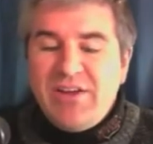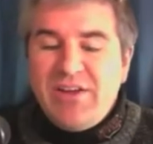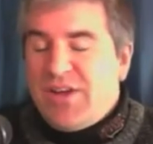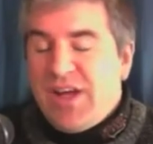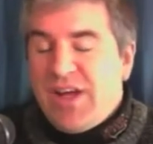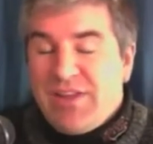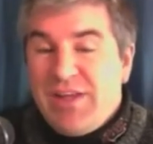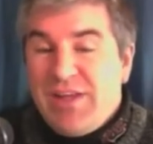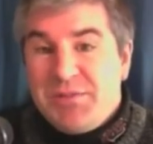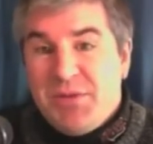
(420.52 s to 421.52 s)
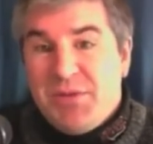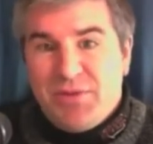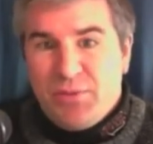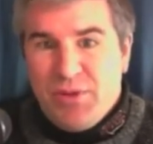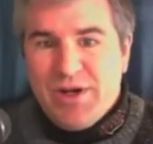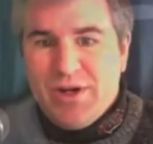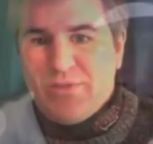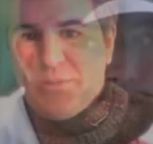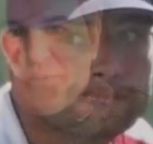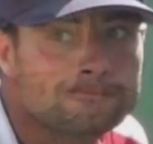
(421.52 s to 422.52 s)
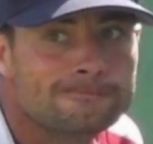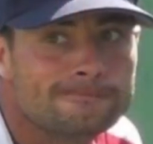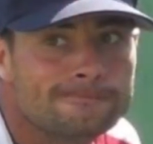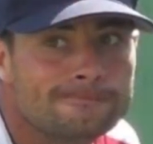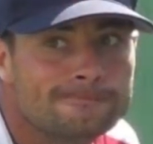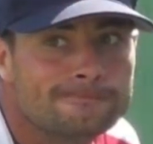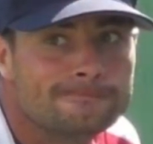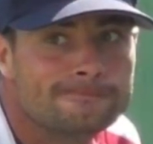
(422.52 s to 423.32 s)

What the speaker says: also kind of keeps him off the radar from other teams,